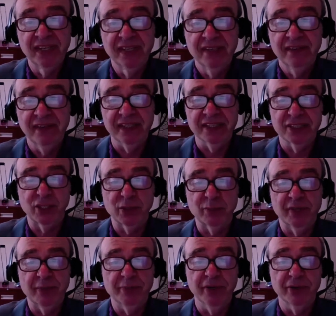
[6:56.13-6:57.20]
They can
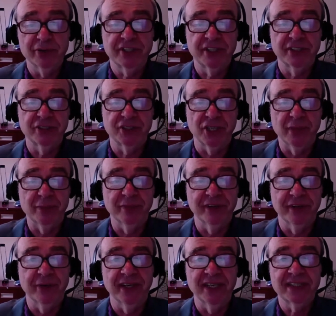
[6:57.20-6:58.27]
simply post their job
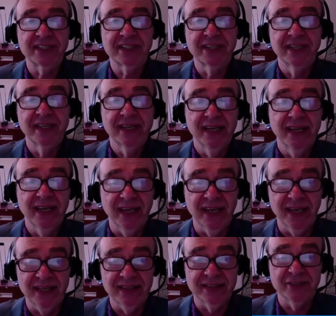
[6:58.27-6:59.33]
request
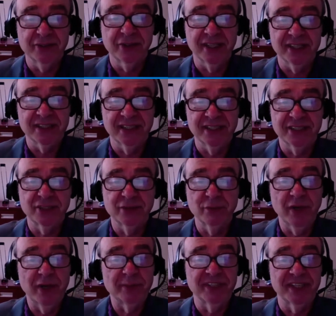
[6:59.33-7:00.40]
at a translation
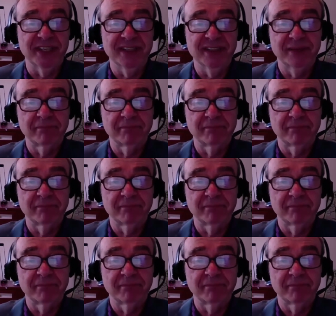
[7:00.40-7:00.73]
website.